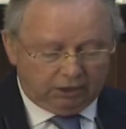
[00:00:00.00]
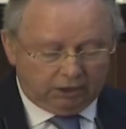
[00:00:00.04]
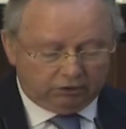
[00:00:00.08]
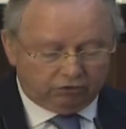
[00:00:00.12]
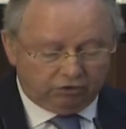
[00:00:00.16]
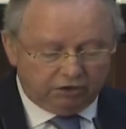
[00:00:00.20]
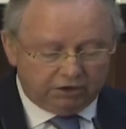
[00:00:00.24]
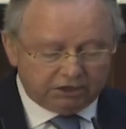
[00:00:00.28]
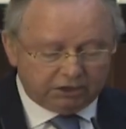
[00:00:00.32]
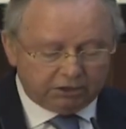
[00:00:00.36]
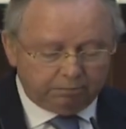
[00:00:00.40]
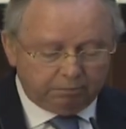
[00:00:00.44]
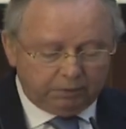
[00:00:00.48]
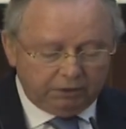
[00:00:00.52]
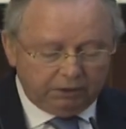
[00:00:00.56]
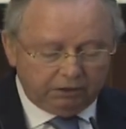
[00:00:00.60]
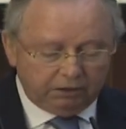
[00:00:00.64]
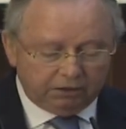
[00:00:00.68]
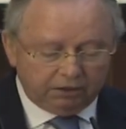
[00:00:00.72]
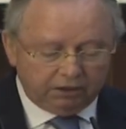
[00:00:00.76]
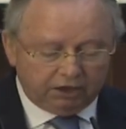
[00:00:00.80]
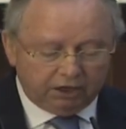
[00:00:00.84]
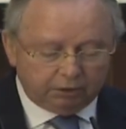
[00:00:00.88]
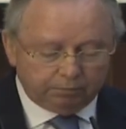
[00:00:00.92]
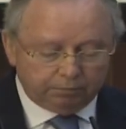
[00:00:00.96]
Trust
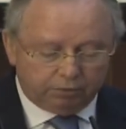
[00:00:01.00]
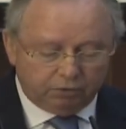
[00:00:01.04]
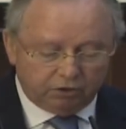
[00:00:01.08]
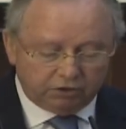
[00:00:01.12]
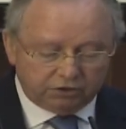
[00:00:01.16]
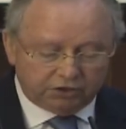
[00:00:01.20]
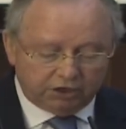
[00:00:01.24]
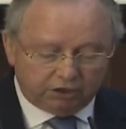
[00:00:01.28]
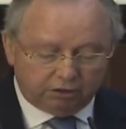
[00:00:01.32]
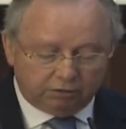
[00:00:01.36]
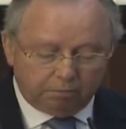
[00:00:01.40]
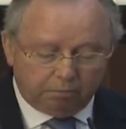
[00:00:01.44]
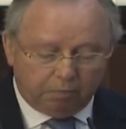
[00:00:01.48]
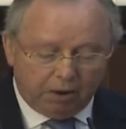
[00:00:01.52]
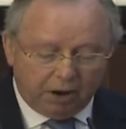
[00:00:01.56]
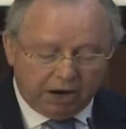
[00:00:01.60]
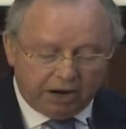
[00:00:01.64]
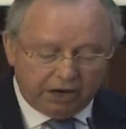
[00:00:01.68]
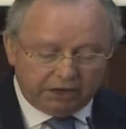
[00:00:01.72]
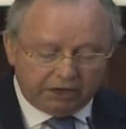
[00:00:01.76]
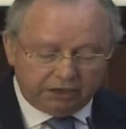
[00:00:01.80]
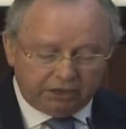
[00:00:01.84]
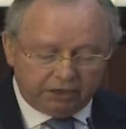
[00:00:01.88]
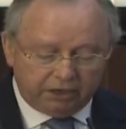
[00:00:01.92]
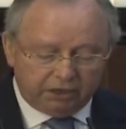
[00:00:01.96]
building and project
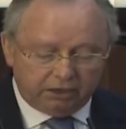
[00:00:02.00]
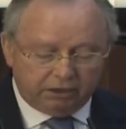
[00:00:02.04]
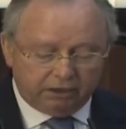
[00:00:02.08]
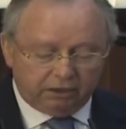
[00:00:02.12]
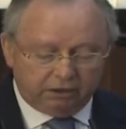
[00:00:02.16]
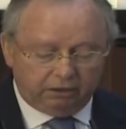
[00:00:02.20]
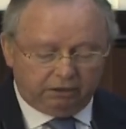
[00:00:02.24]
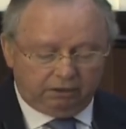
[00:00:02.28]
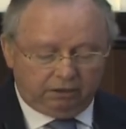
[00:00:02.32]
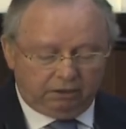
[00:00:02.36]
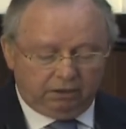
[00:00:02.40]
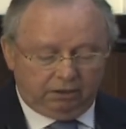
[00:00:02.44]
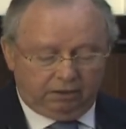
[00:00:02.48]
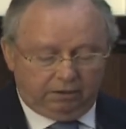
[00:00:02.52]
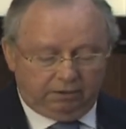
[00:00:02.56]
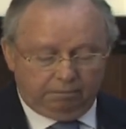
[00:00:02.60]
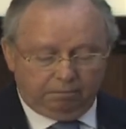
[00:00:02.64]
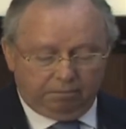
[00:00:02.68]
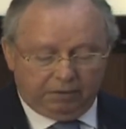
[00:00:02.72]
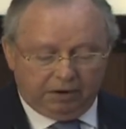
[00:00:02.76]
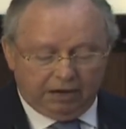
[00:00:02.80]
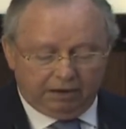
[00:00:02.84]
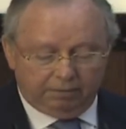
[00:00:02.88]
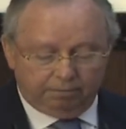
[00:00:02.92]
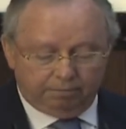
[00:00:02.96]
buying
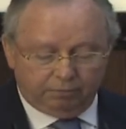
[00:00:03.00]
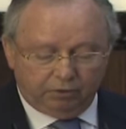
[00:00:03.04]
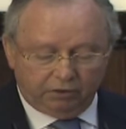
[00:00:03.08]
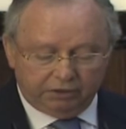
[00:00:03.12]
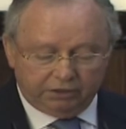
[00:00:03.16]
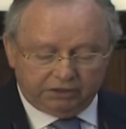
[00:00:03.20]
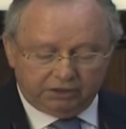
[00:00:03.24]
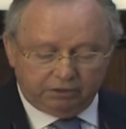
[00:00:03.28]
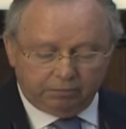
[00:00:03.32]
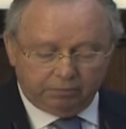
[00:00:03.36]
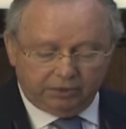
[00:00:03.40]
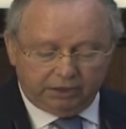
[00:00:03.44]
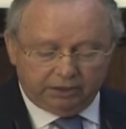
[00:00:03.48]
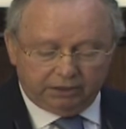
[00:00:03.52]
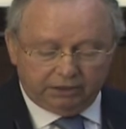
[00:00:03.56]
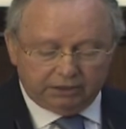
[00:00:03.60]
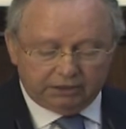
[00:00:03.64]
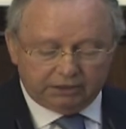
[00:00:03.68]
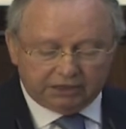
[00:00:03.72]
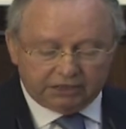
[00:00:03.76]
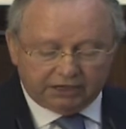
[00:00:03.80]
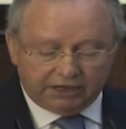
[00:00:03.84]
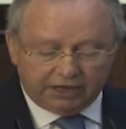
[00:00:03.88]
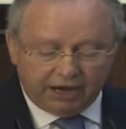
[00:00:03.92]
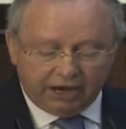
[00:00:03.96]
by
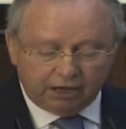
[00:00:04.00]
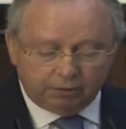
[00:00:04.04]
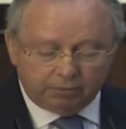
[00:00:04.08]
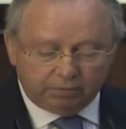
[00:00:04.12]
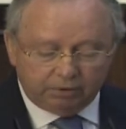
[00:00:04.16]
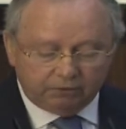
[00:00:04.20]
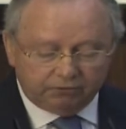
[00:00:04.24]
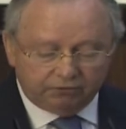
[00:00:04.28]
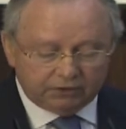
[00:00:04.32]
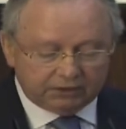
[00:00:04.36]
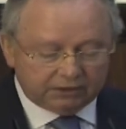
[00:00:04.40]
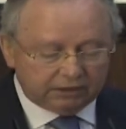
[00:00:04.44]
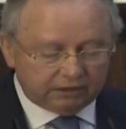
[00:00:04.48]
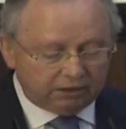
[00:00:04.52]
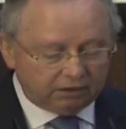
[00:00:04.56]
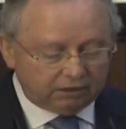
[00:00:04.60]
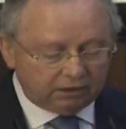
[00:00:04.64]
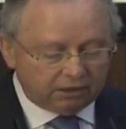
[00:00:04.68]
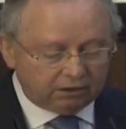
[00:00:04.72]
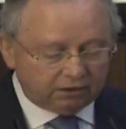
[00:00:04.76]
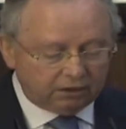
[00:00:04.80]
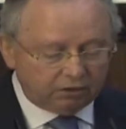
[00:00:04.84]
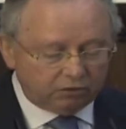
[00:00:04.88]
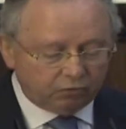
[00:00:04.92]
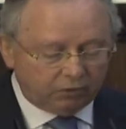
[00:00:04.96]
policymakers can be
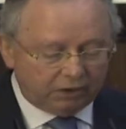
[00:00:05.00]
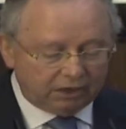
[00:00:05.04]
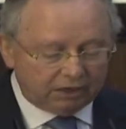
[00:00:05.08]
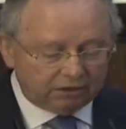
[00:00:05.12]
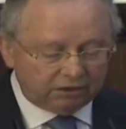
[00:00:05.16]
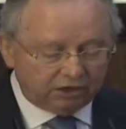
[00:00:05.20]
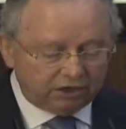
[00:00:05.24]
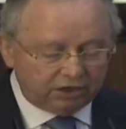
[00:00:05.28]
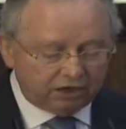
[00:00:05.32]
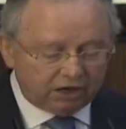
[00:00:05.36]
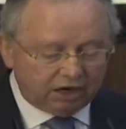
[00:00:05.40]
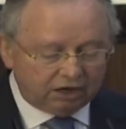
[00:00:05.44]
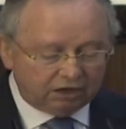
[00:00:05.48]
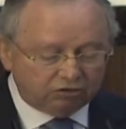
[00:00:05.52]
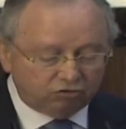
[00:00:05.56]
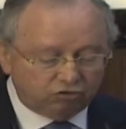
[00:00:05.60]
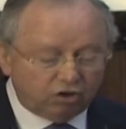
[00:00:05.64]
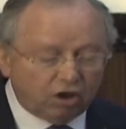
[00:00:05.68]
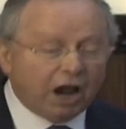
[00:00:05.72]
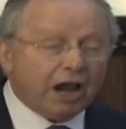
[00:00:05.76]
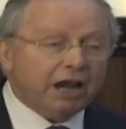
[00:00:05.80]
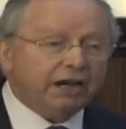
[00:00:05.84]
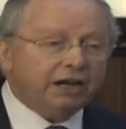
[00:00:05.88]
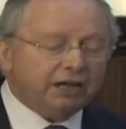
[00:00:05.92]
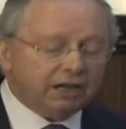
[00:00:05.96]
facilitated when they are
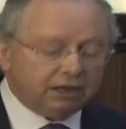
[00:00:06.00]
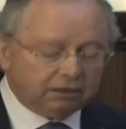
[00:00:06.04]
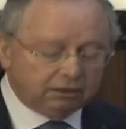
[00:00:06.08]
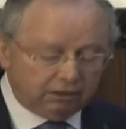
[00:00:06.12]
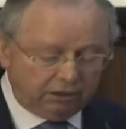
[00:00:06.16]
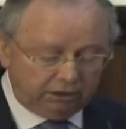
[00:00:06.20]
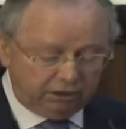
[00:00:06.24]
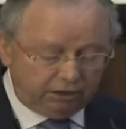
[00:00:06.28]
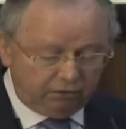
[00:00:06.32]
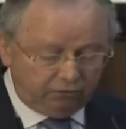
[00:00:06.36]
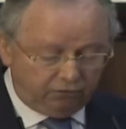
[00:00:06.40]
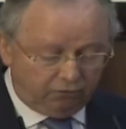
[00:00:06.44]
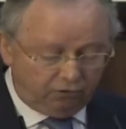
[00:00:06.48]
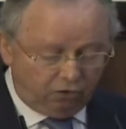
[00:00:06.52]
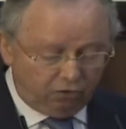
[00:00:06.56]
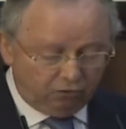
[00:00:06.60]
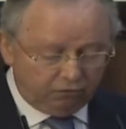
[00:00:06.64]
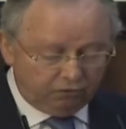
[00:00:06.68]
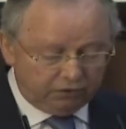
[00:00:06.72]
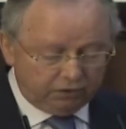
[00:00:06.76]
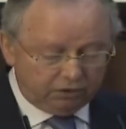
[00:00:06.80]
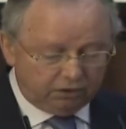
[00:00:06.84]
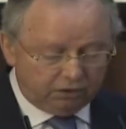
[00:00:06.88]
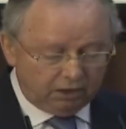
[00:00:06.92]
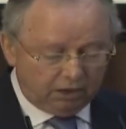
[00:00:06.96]
directly
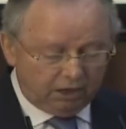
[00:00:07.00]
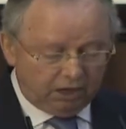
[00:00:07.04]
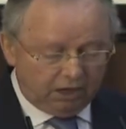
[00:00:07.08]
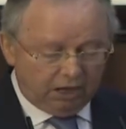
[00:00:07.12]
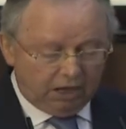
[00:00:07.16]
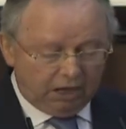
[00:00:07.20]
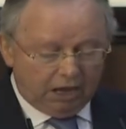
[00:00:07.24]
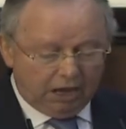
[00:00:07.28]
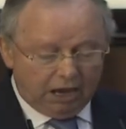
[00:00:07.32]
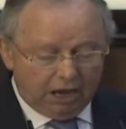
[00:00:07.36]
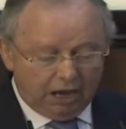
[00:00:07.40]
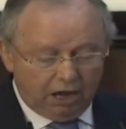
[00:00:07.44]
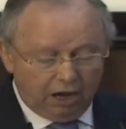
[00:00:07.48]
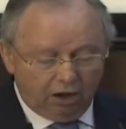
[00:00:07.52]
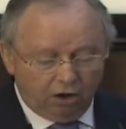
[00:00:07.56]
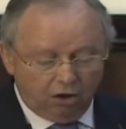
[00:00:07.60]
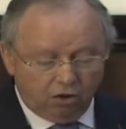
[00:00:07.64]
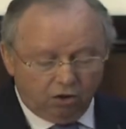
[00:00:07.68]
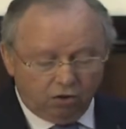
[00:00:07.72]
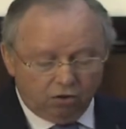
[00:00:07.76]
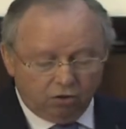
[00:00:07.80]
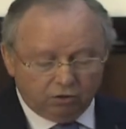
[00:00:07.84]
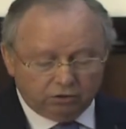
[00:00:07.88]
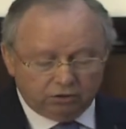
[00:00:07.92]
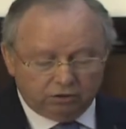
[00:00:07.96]
involved
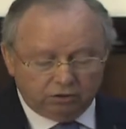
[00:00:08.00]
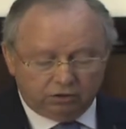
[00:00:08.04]
along